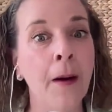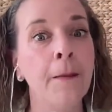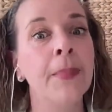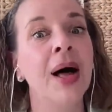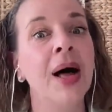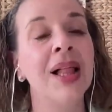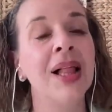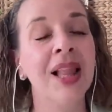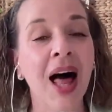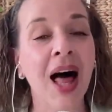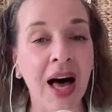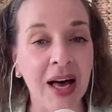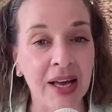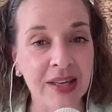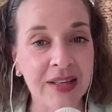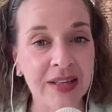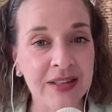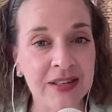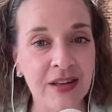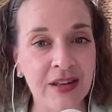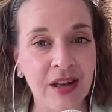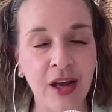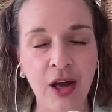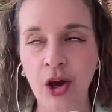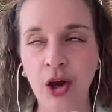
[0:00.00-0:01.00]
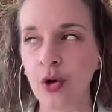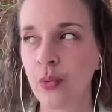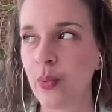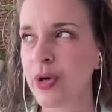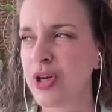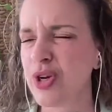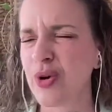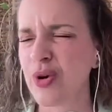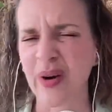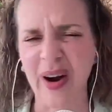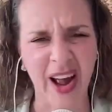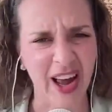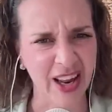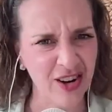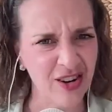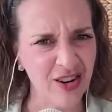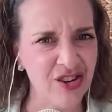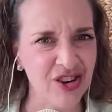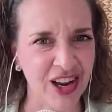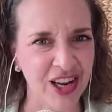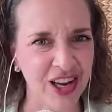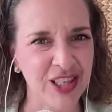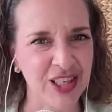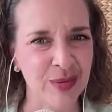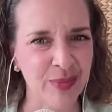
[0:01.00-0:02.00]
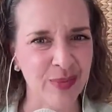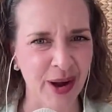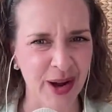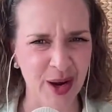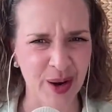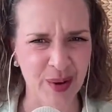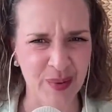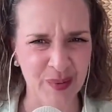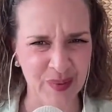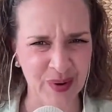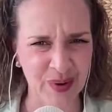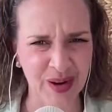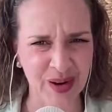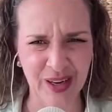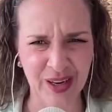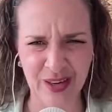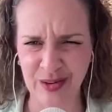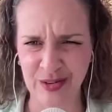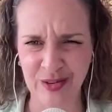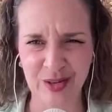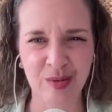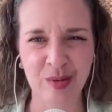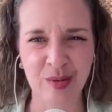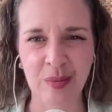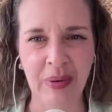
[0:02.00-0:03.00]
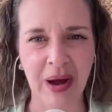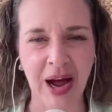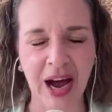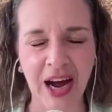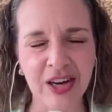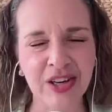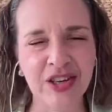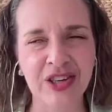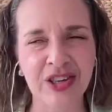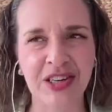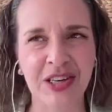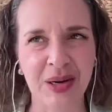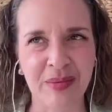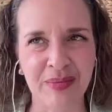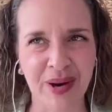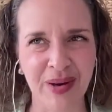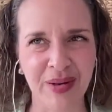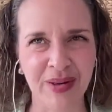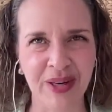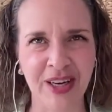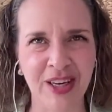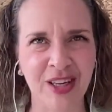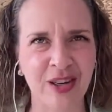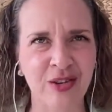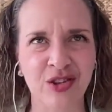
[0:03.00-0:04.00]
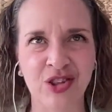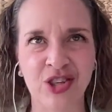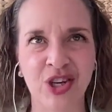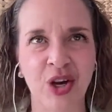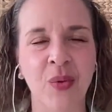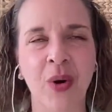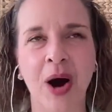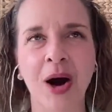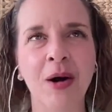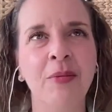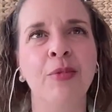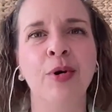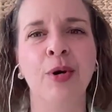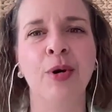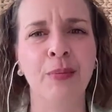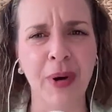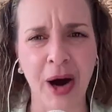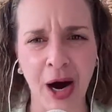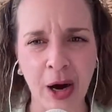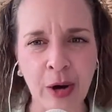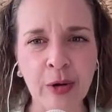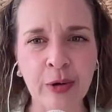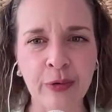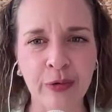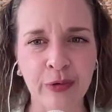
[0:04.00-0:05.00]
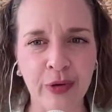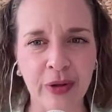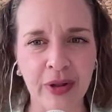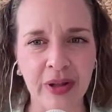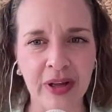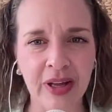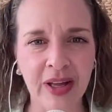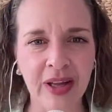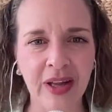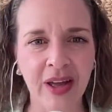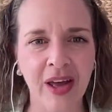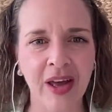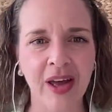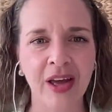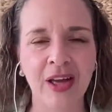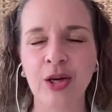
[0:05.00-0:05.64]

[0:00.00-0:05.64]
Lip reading: Plus, when you are energized by your work and you're super passionate about it and you show up more powerfully,